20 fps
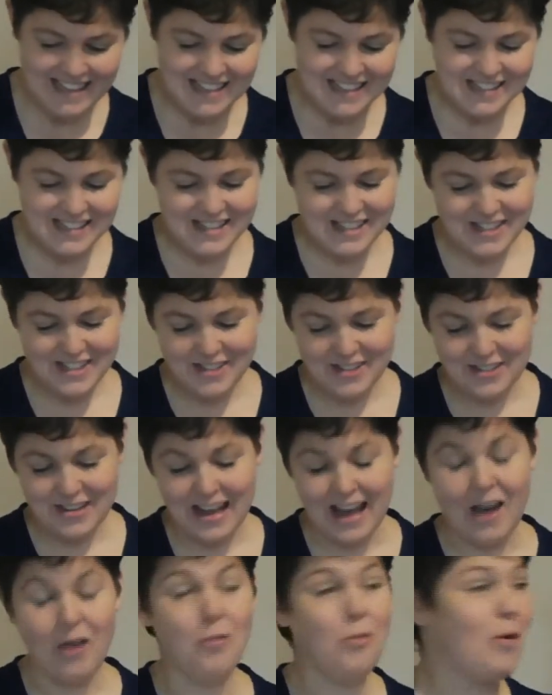To
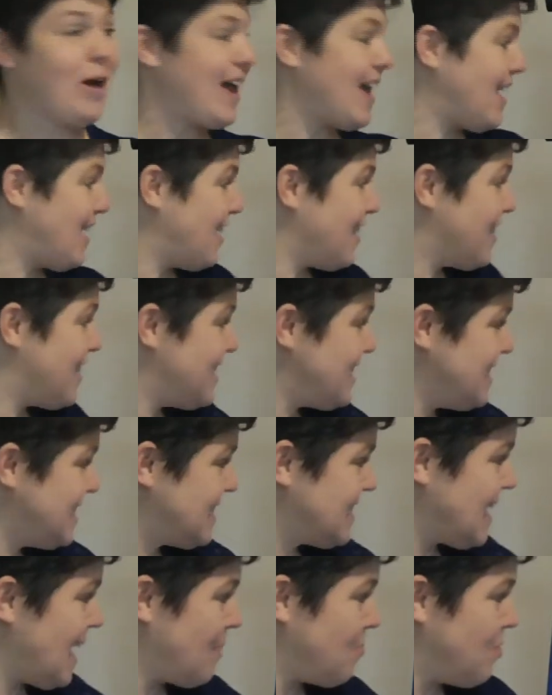a whale,
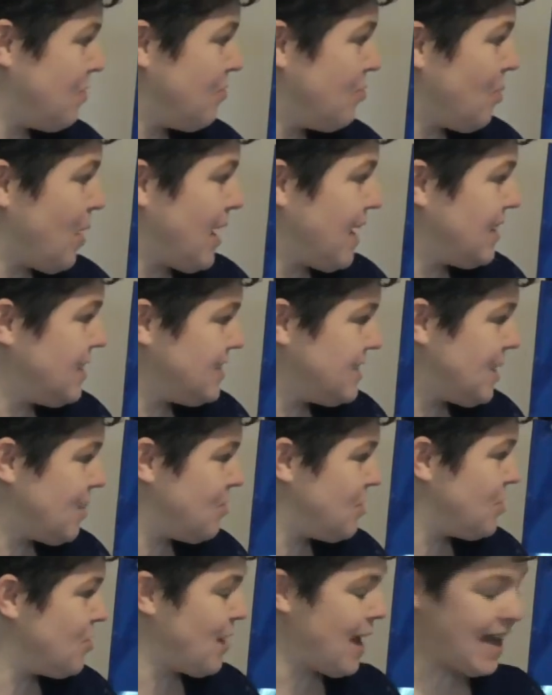this type of whale,
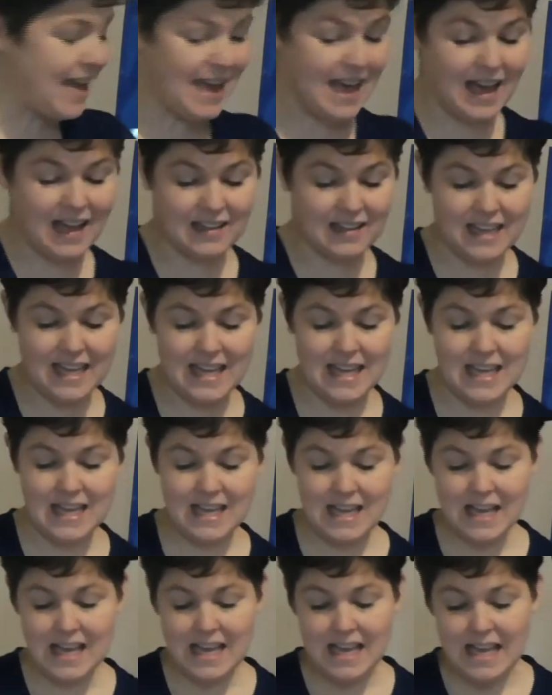W-A-L-E,
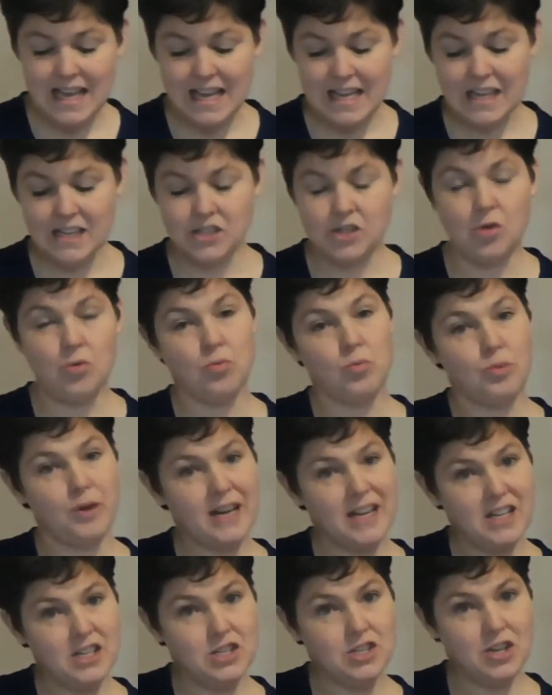is a
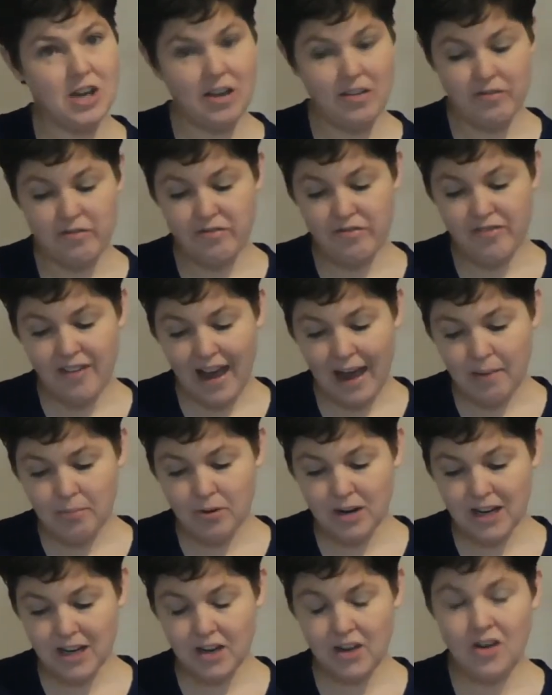ridge of
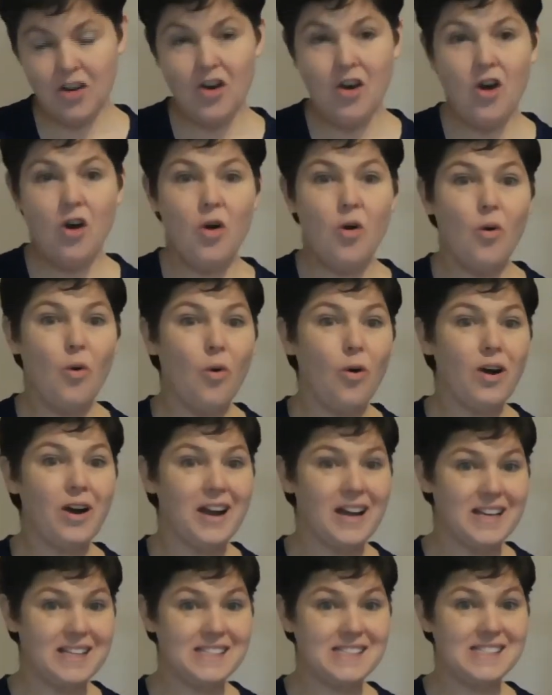fabric or
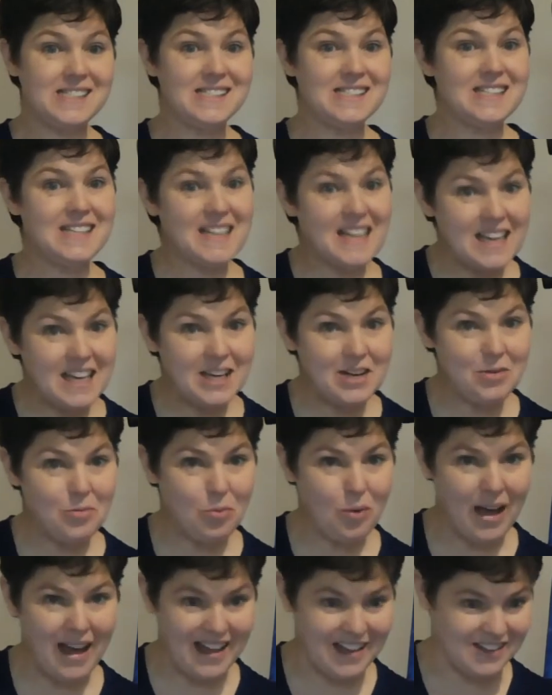a skin
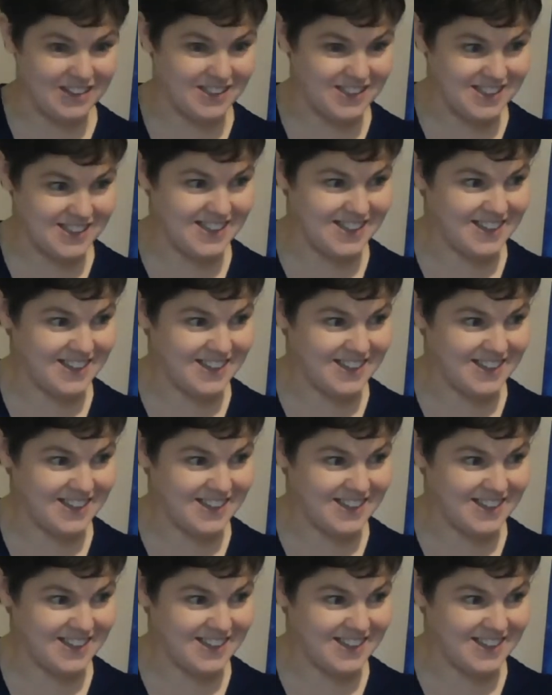welt.